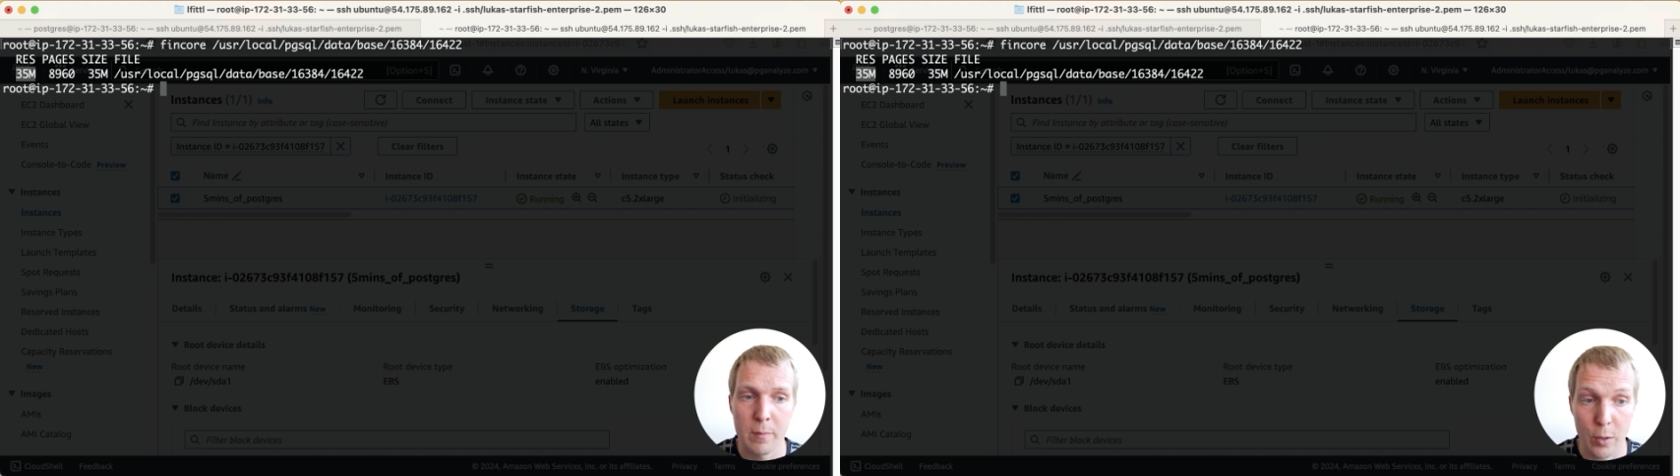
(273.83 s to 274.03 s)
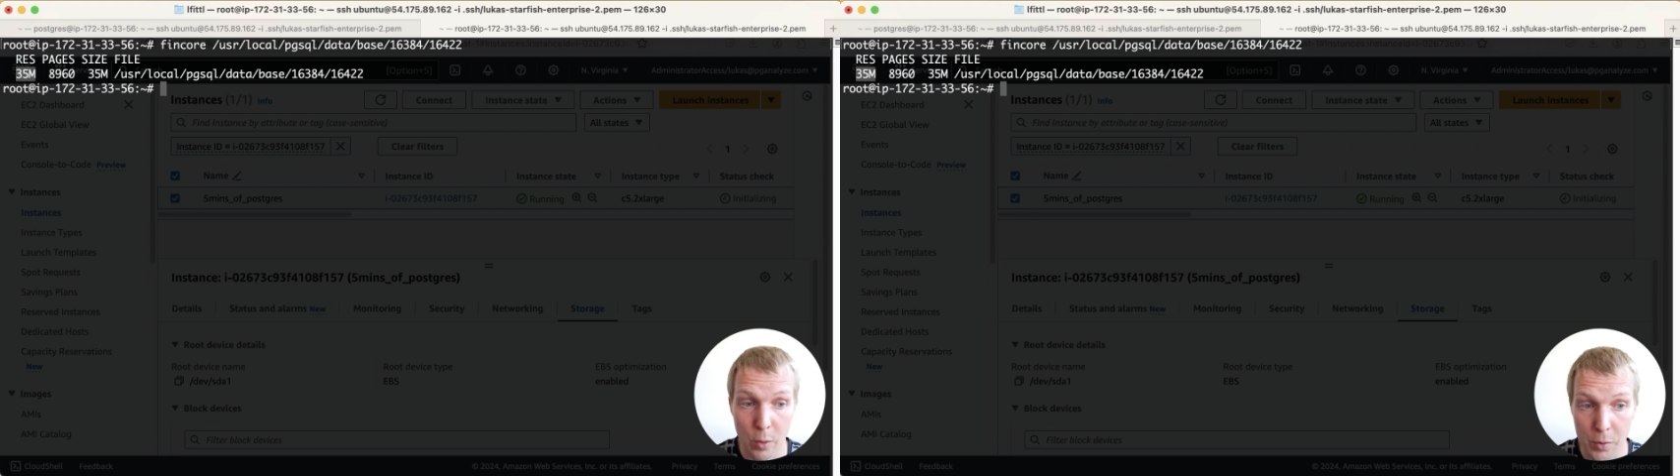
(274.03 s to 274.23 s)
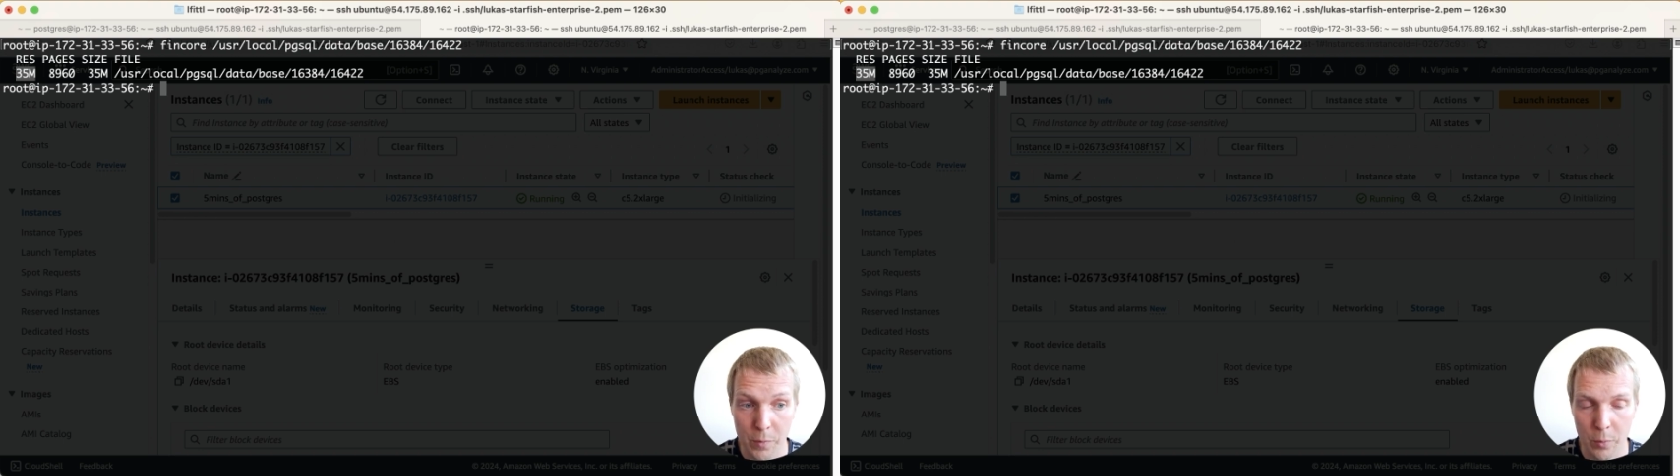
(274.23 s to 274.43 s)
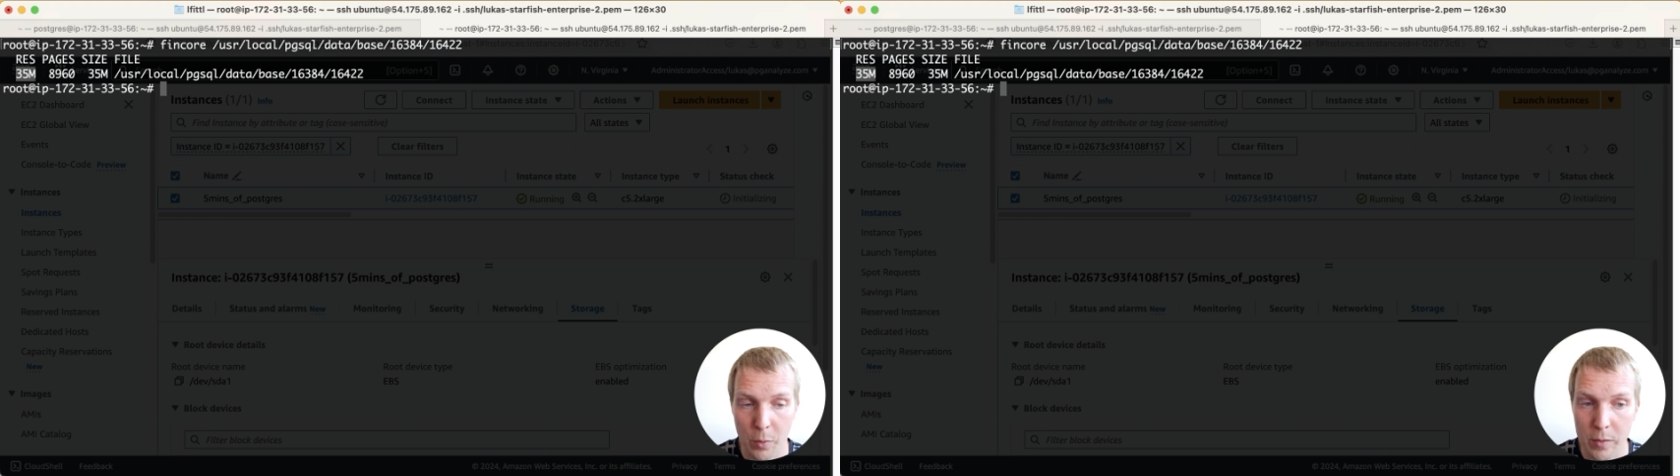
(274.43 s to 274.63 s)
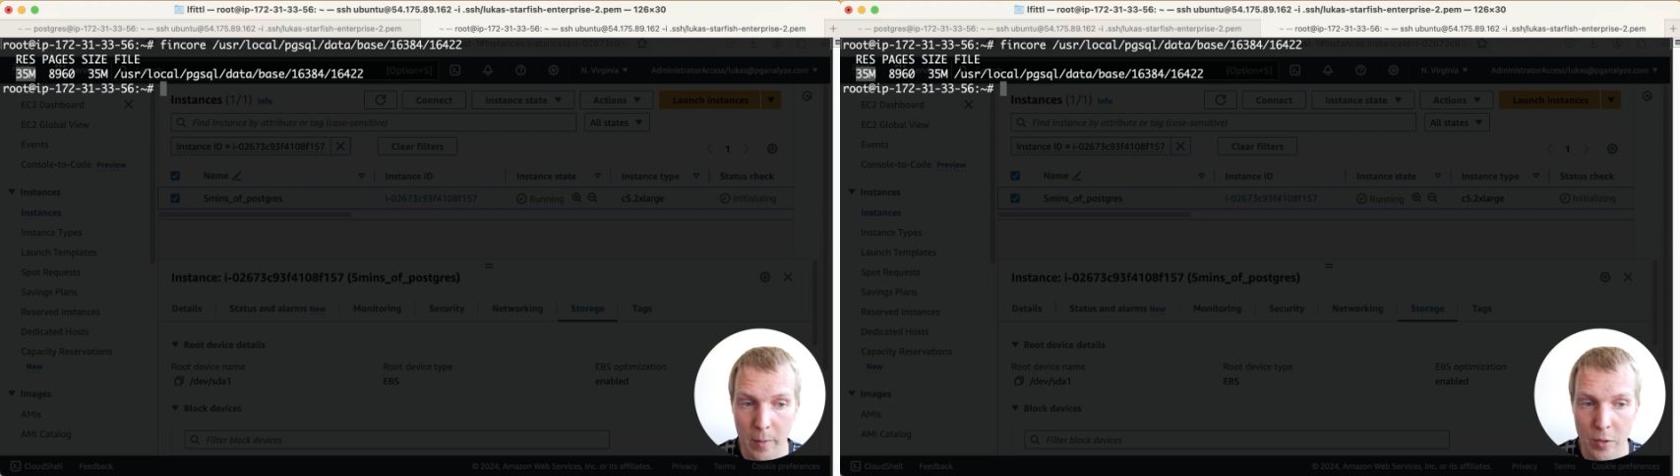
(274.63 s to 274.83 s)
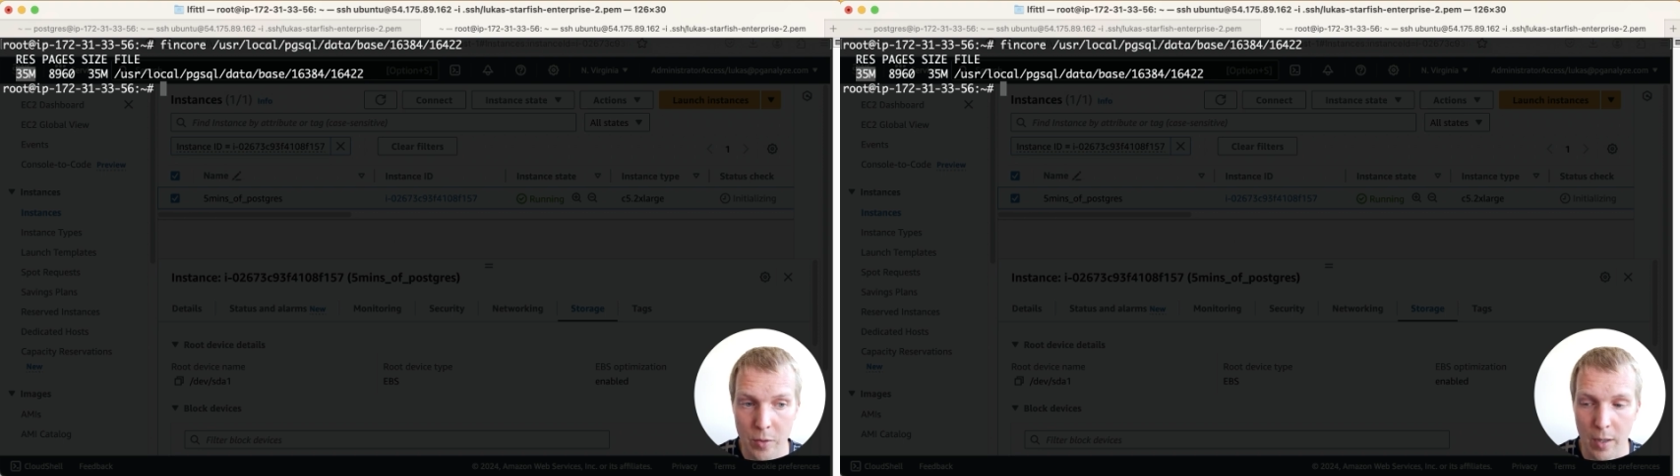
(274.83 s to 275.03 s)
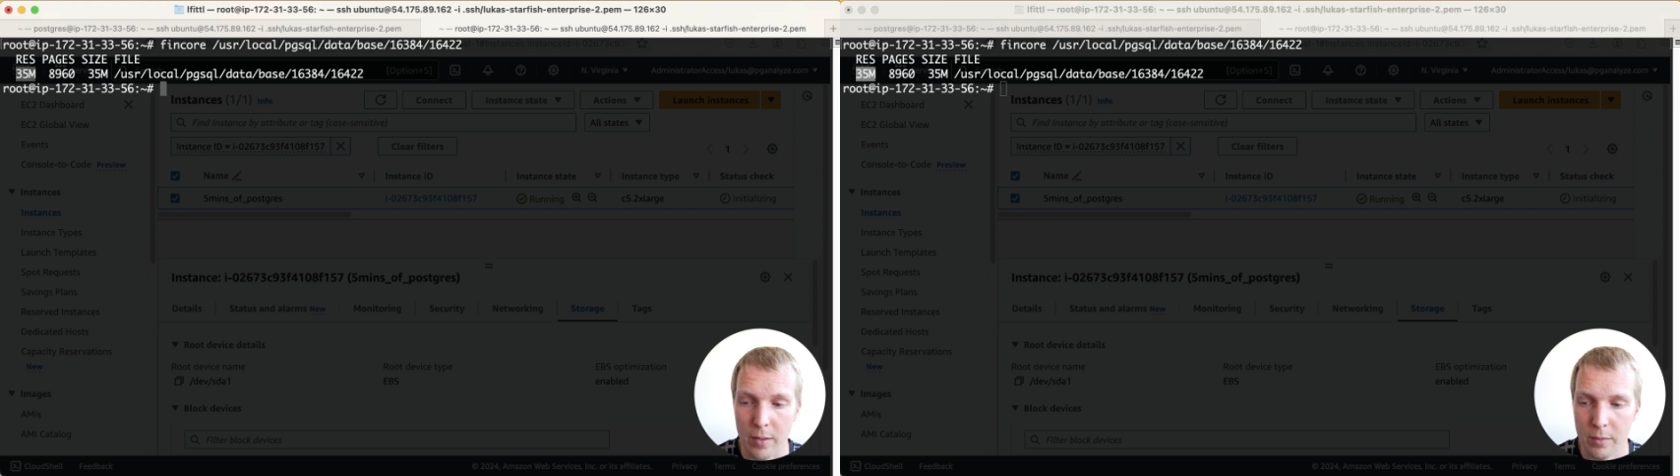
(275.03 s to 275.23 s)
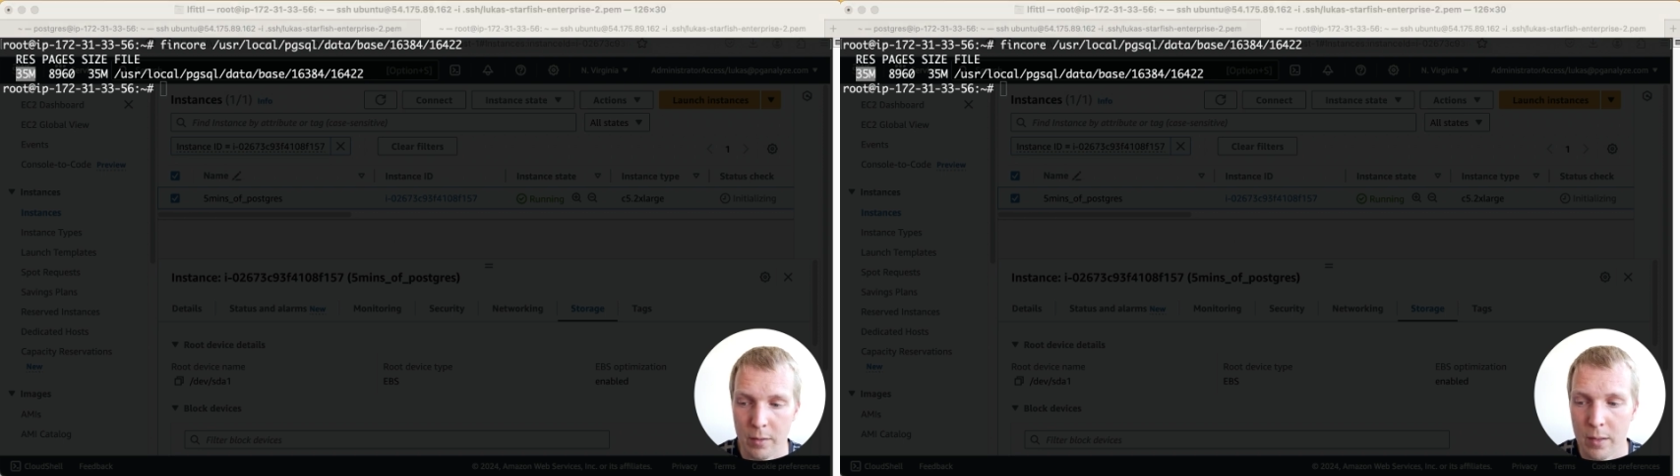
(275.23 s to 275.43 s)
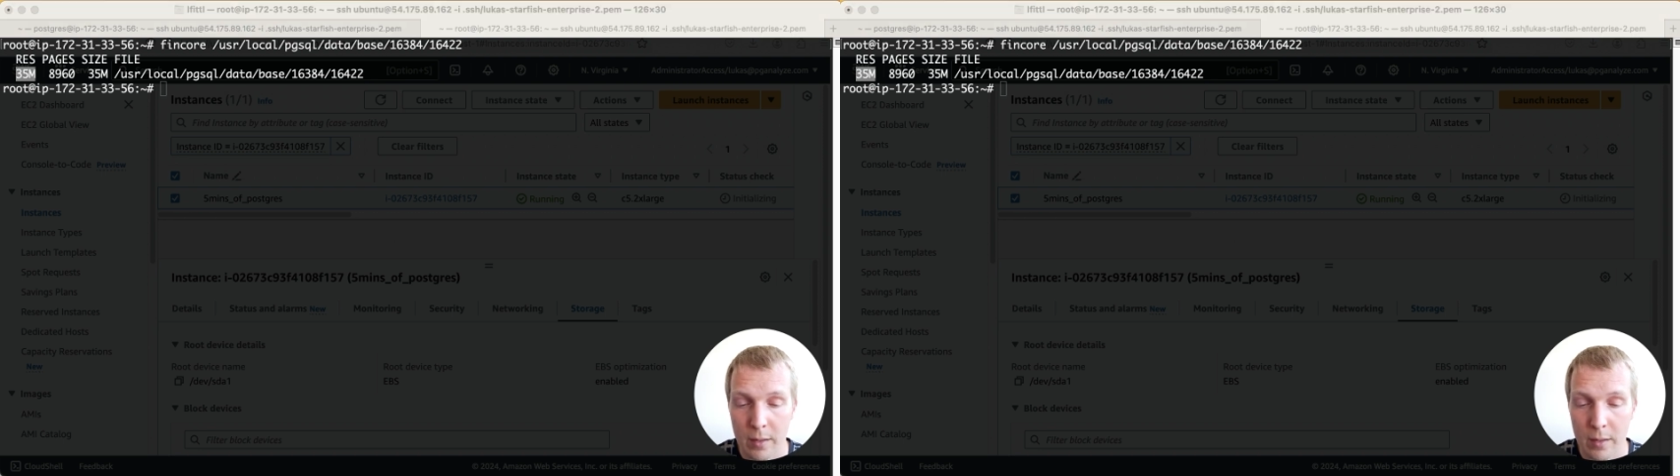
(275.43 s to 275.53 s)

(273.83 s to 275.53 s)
but also from the OS page cache.